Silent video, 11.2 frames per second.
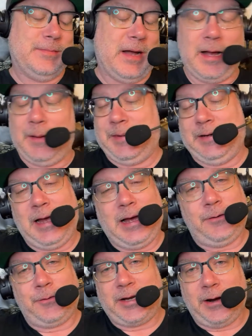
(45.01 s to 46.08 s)
I mean, I
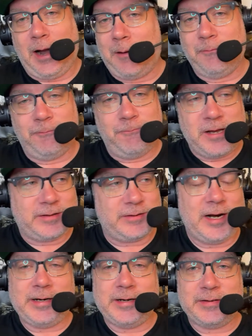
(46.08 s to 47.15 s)
don't care. I'm
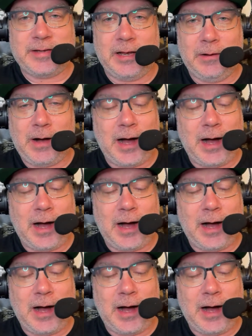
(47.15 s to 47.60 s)
excited as hell.